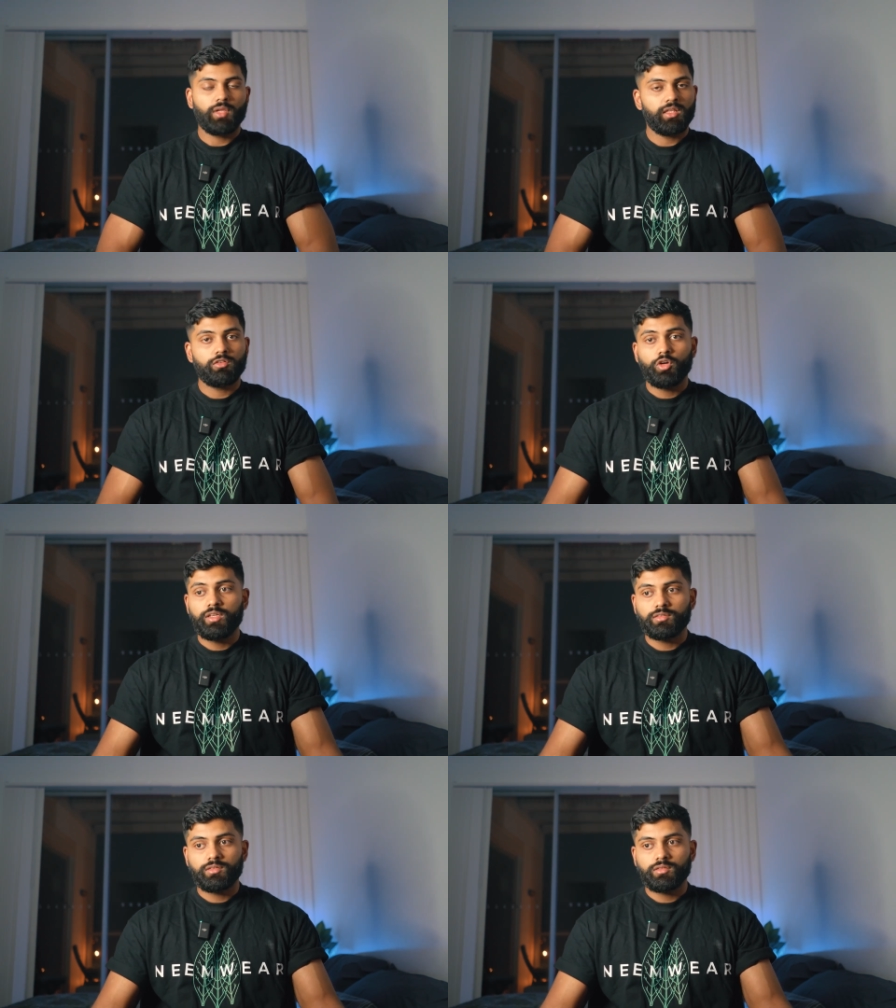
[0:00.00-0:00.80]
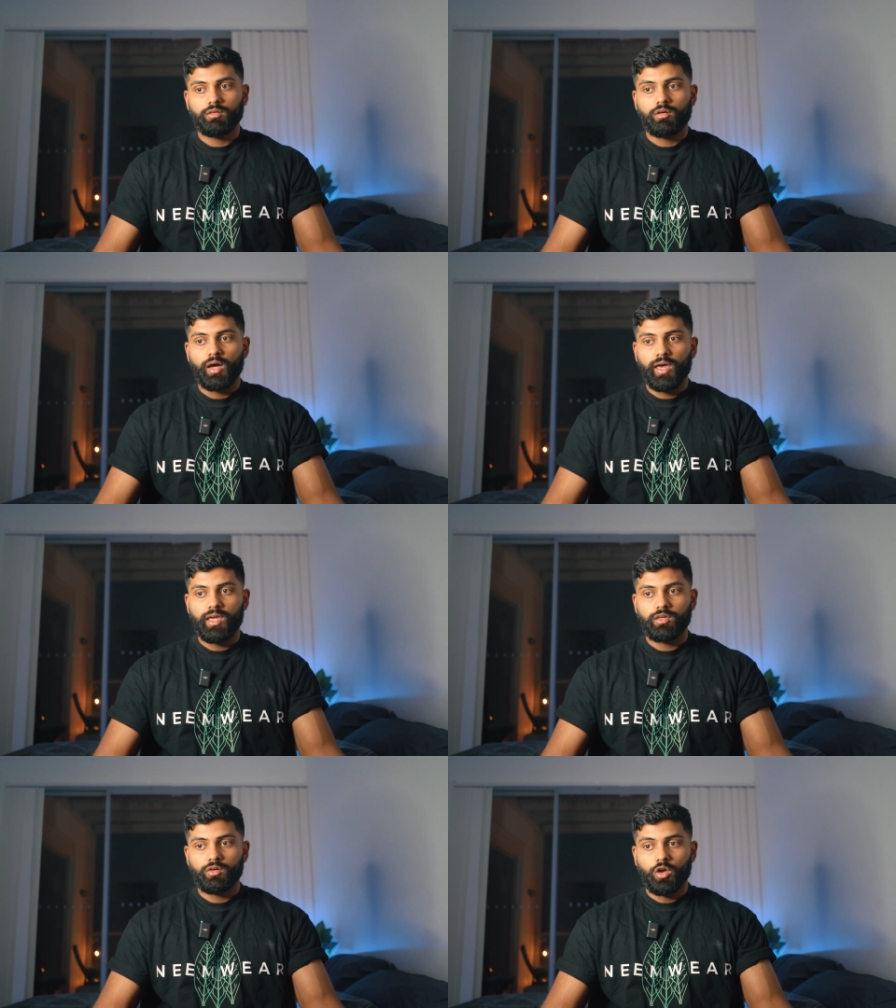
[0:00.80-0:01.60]
And the reason
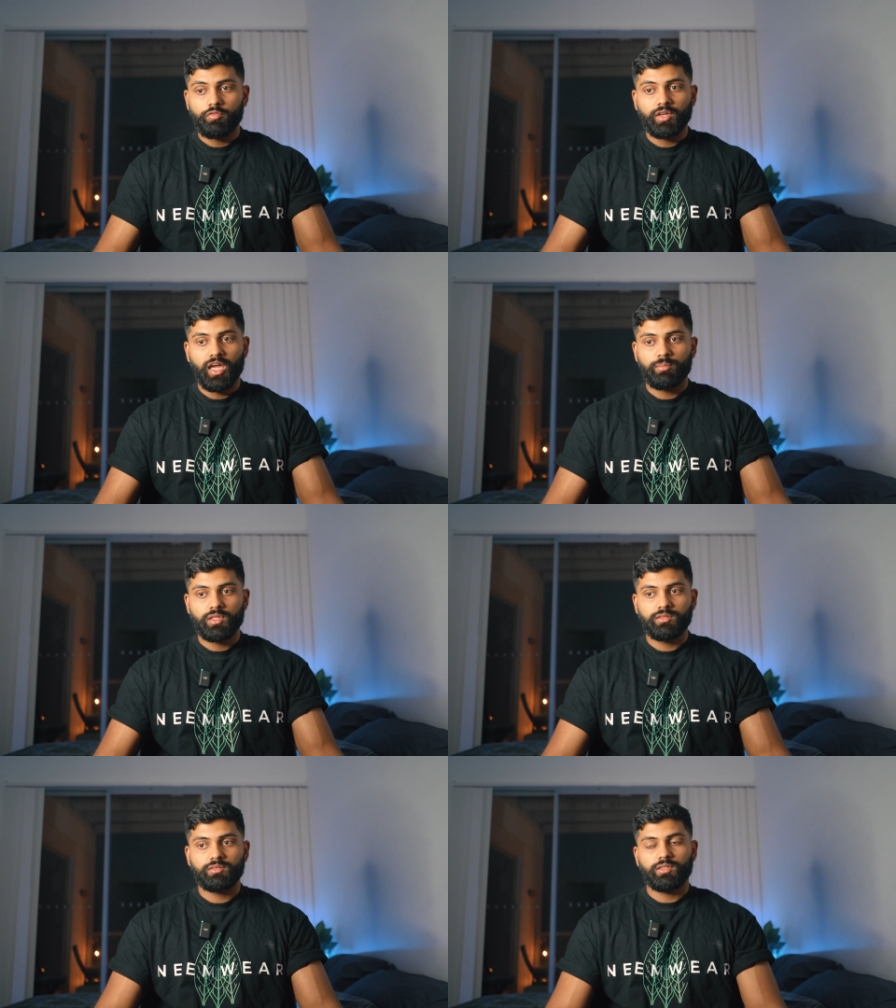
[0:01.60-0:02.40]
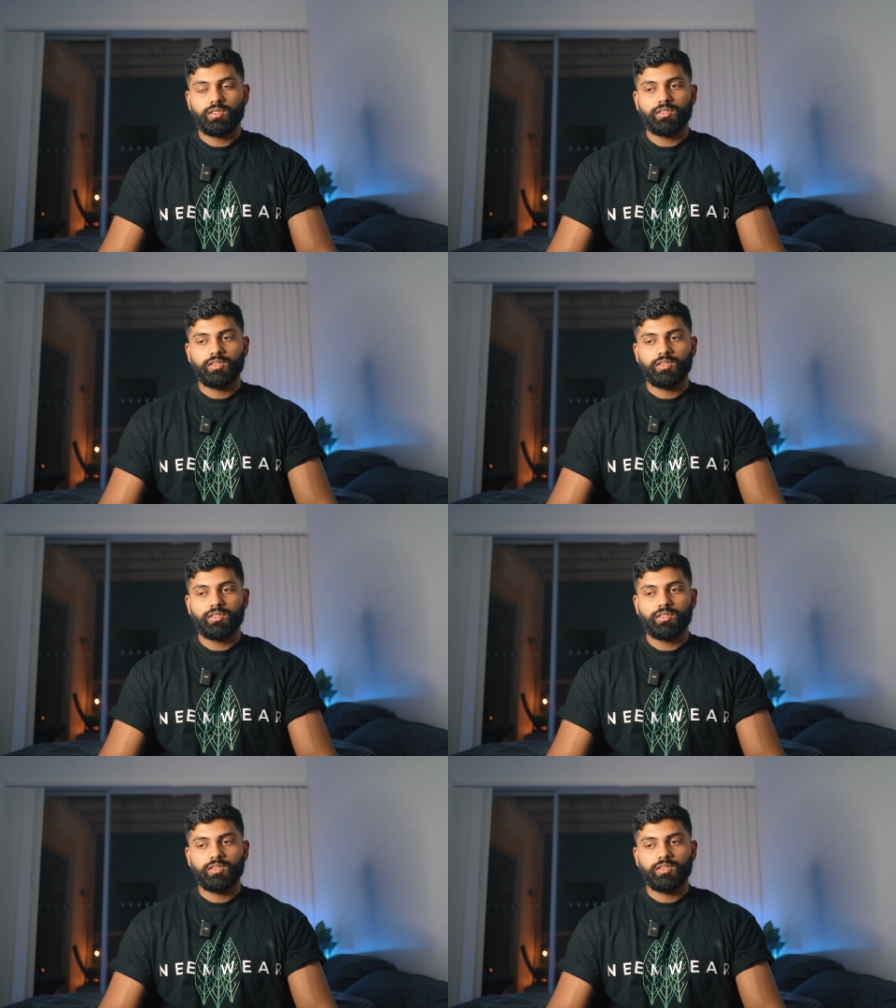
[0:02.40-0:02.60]
I overcame this